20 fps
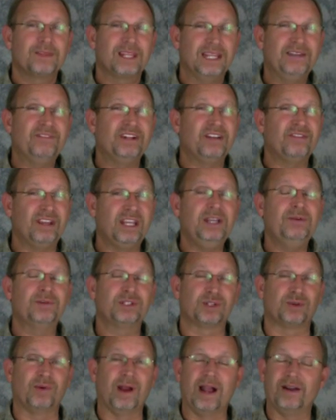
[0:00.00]
even if he
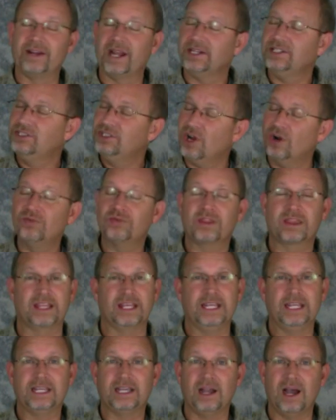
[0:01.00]
was around, I don't
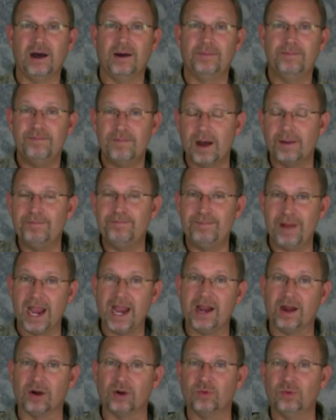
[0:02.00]
think a
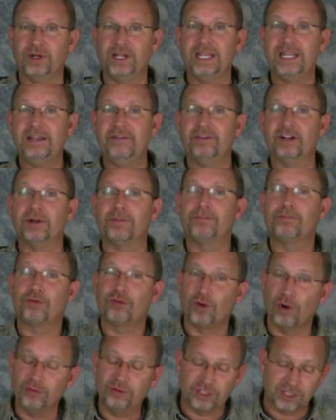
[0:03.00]
bear would even
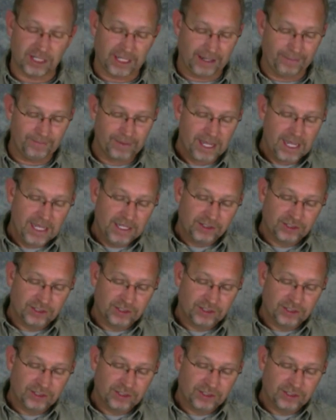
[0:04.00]
approach them.